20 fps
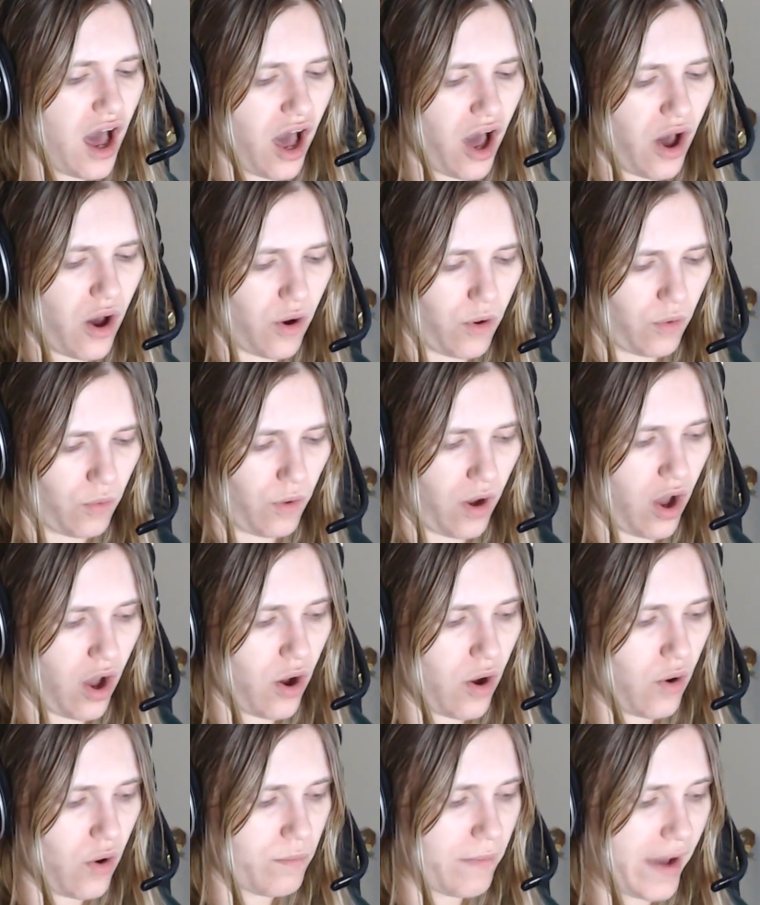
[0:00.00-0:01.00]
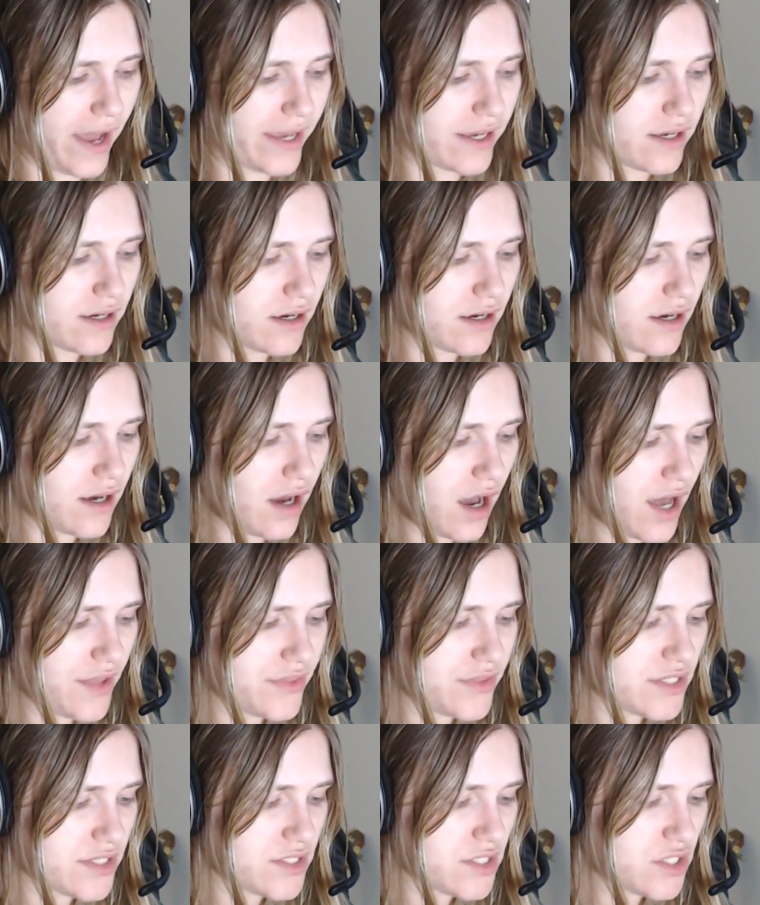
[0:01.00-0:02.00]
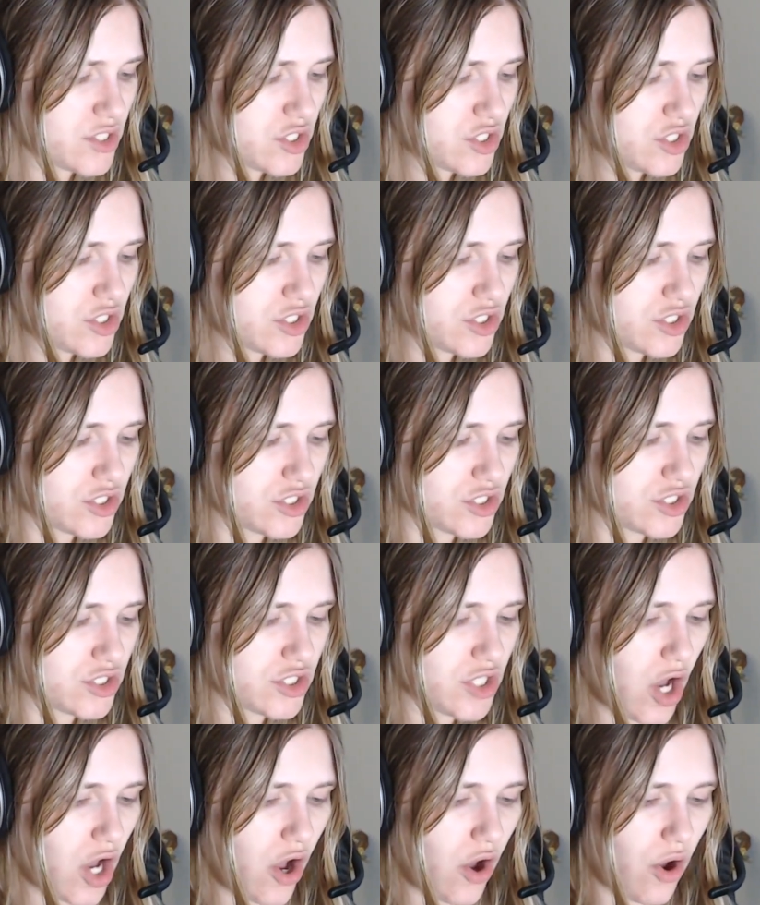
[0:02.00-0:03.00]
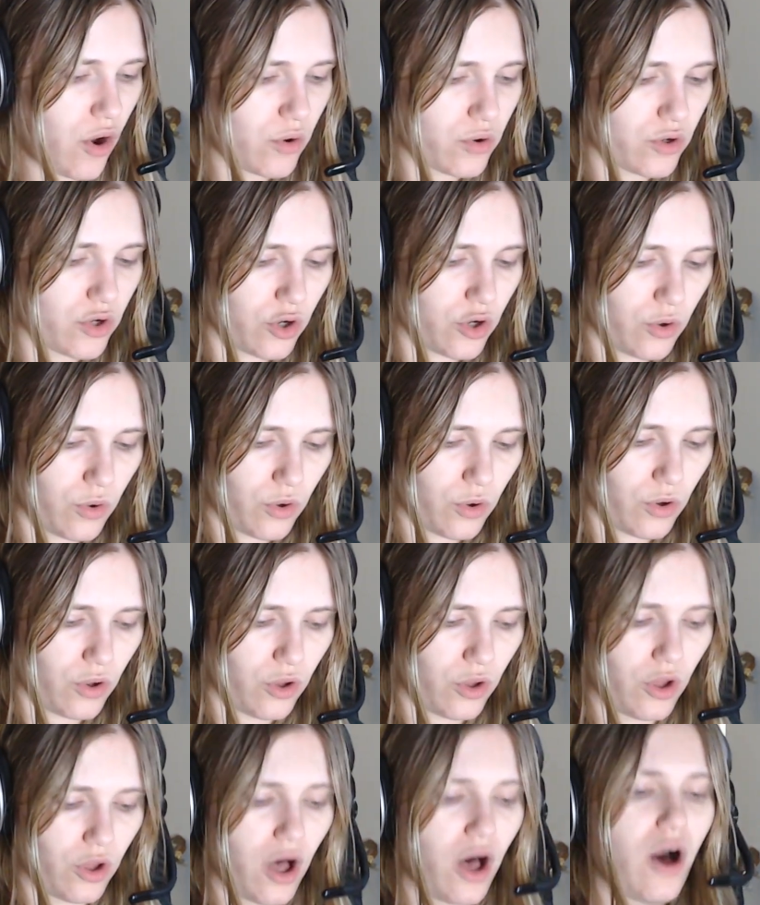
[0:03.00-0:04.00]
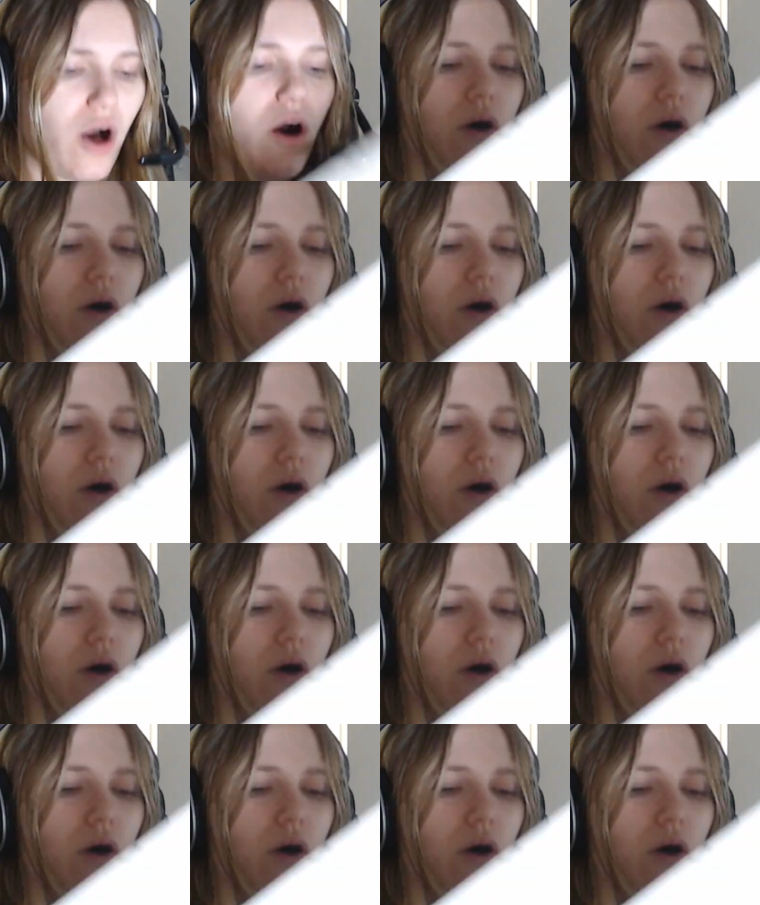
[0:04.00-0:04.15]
Oh my god. This is so cool.